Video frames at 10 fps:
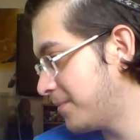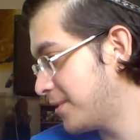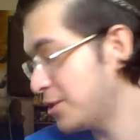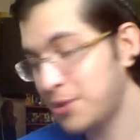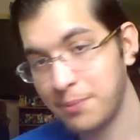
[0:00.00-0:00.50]

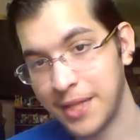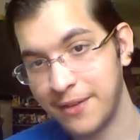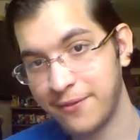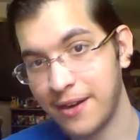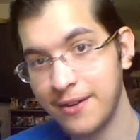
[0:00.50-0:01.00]
You should
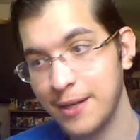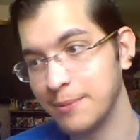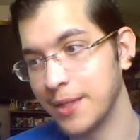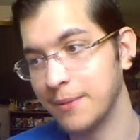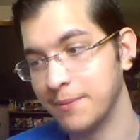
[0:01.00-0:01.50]
play Fire
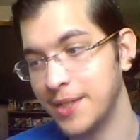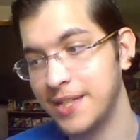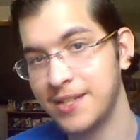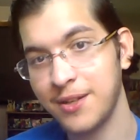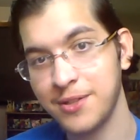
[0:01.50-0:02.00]
Emblem.
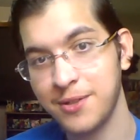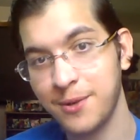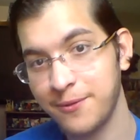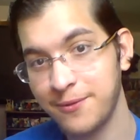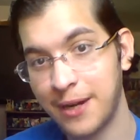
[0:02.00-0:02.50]
It's
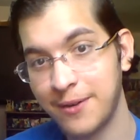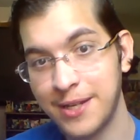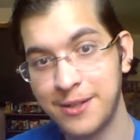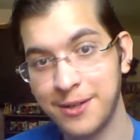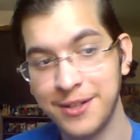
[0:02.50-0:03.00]
also a
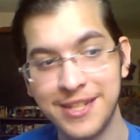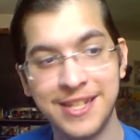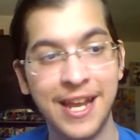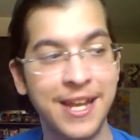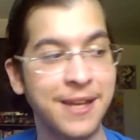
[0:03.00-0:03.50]
very good
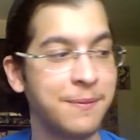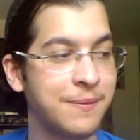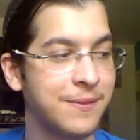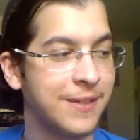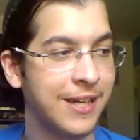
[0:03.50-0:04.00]

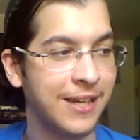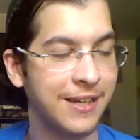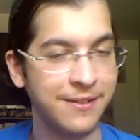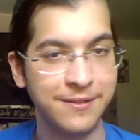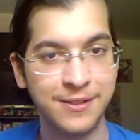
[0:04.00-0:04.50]
game.
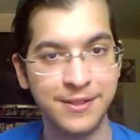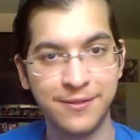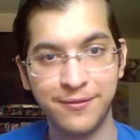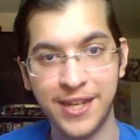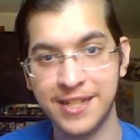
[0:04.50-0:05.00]

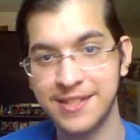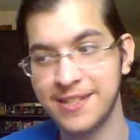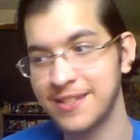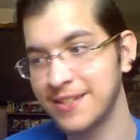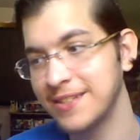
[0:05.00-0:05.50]

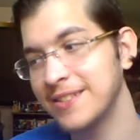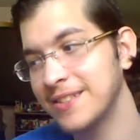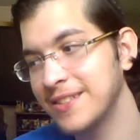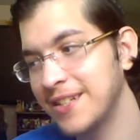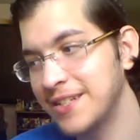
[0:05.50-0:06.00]
Fates
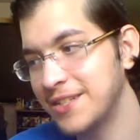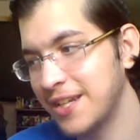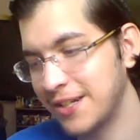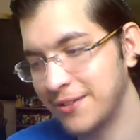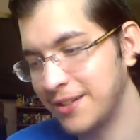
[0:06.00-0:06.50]
in
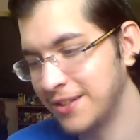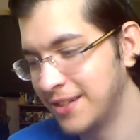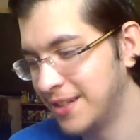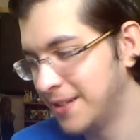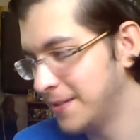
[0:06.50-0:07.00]
general.
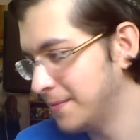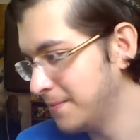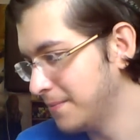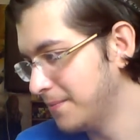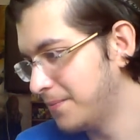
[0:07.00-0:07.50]

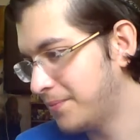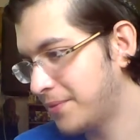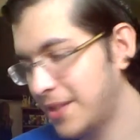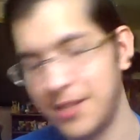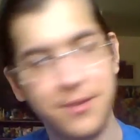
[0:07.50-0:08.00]

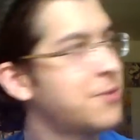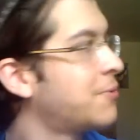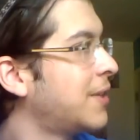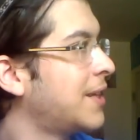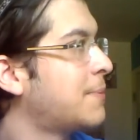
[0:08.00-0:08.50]
You know what I was
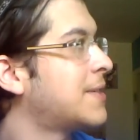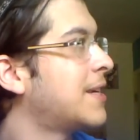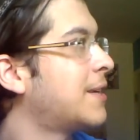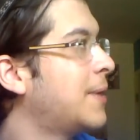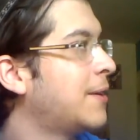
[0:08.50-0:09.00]
really
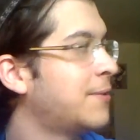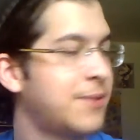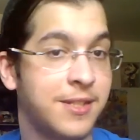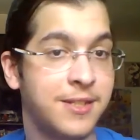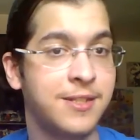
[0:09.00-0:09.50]
upset
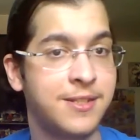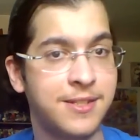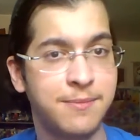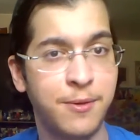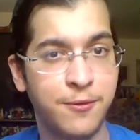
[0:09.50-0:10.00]
about
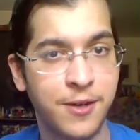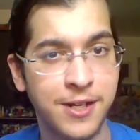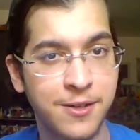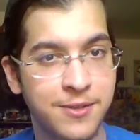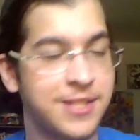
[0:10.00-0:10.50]
before
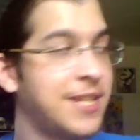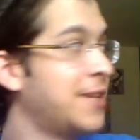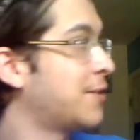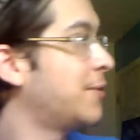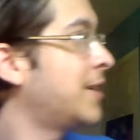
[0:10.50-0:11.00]
I go into
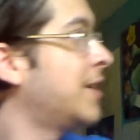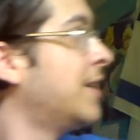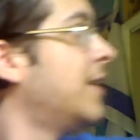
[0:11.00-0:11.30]
E3?